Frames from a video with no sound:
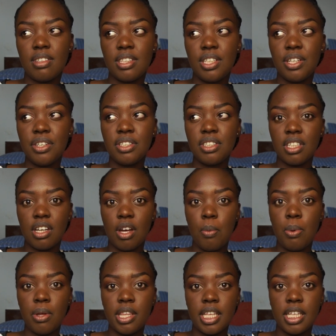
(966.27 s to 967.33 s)
there is a
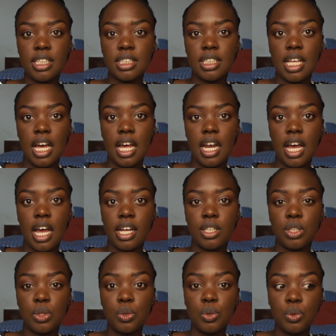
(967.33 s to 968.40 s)
couple things that I
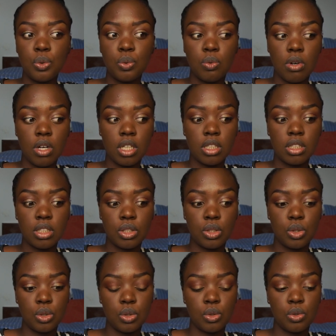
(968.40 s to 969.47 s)
do want
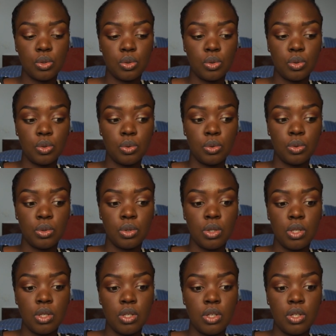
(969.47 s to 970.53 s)
to
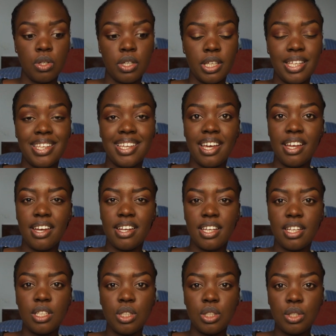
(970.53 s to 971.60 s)
get
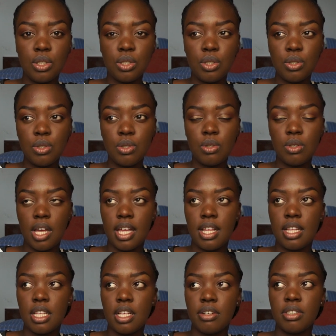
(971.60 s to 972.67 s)
into,
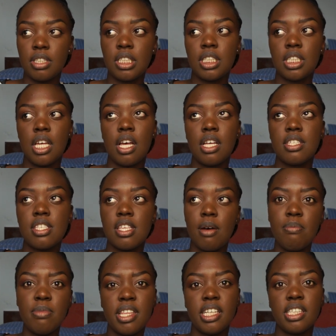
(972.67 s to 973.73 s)
and there is
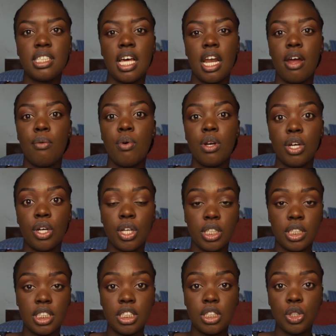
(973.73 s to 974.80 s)
some things that I want to
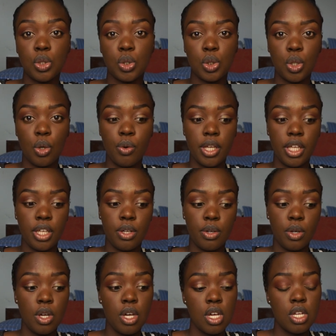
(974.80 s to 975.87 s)
continue showing you.
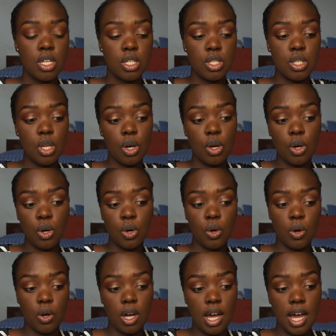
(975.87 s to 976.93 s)

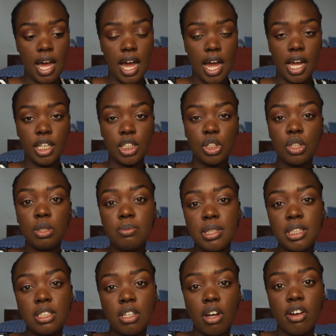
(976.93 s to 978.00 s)
So I should be
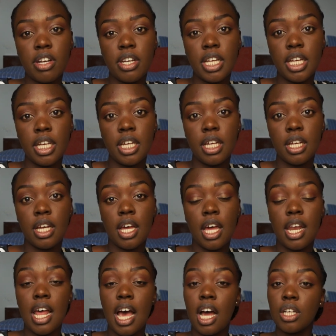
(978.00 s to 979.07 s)
starting
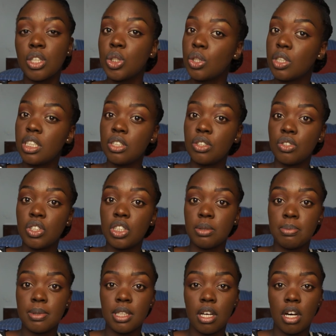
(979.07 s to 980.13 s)
an actual
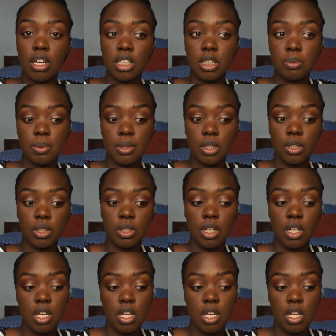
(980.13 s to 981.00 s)
internship in the hospital